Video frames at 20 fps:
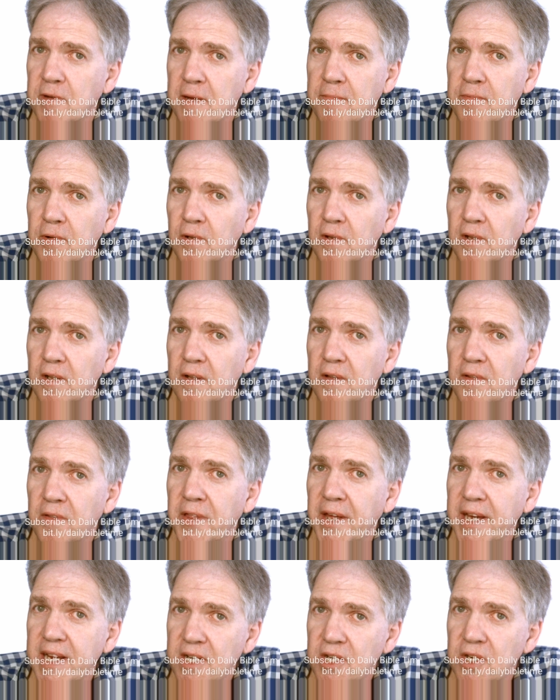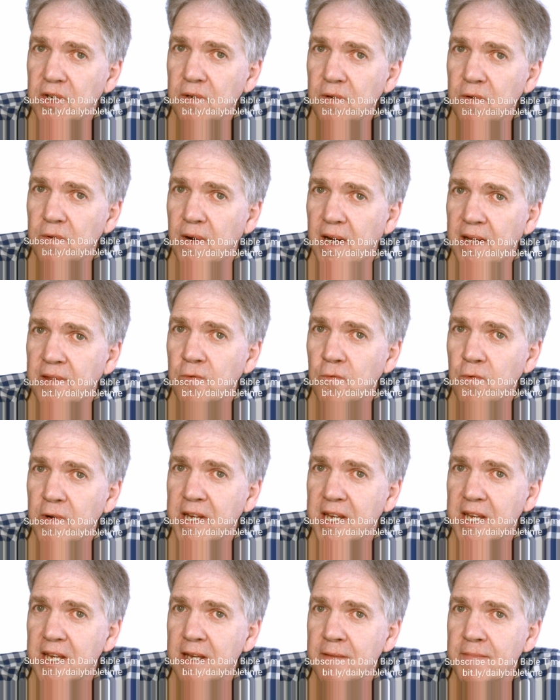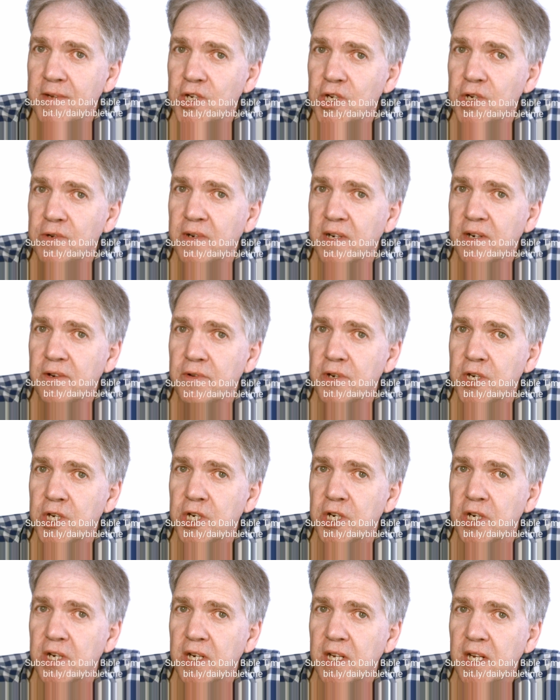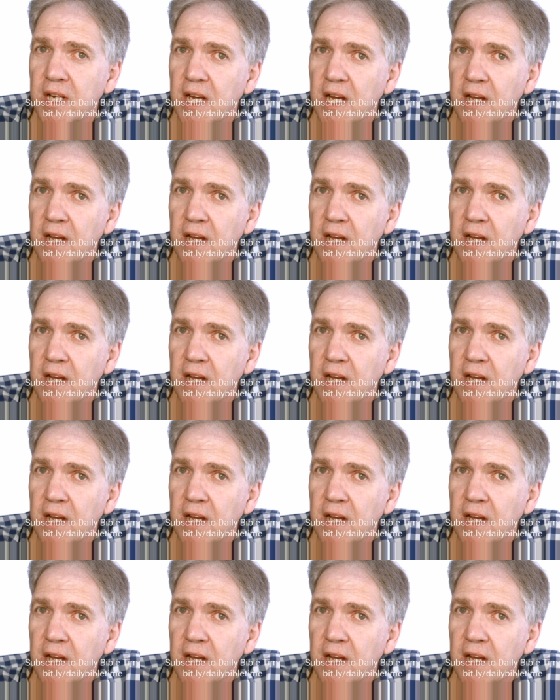people. They too are the weak, immature Christian.